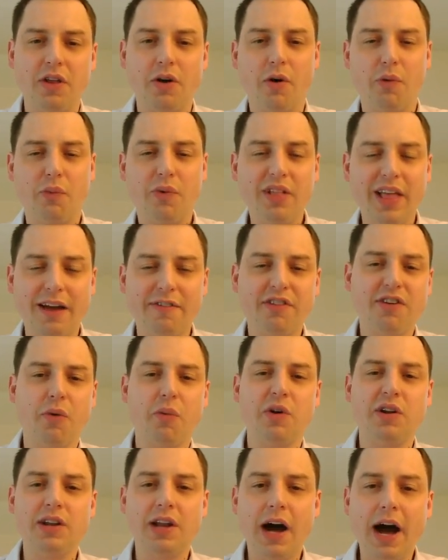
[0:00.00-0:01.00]
A real adversary
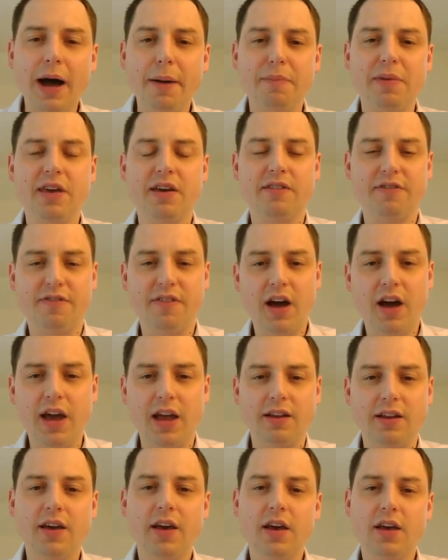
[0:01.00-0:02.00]
would not be
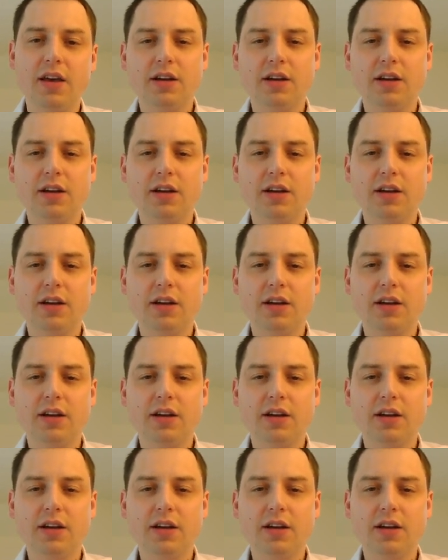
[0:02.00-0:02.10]
confined